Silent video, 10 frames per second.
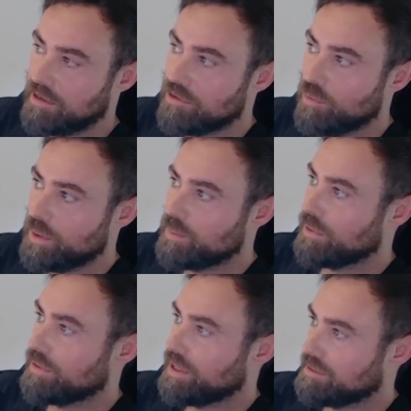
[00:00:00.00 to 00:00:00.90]
I know
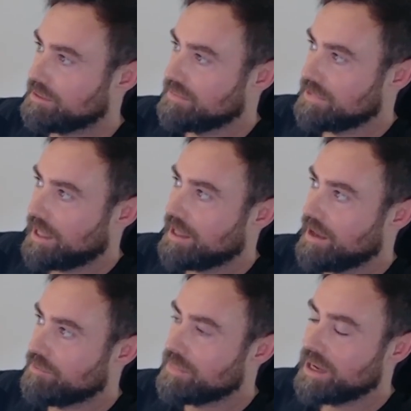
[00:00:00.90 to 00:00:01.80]
people that
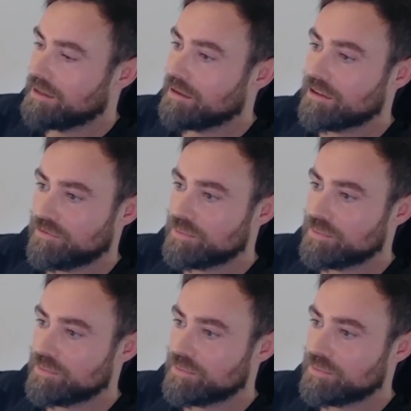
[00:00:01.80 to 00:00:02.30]
have made a lot of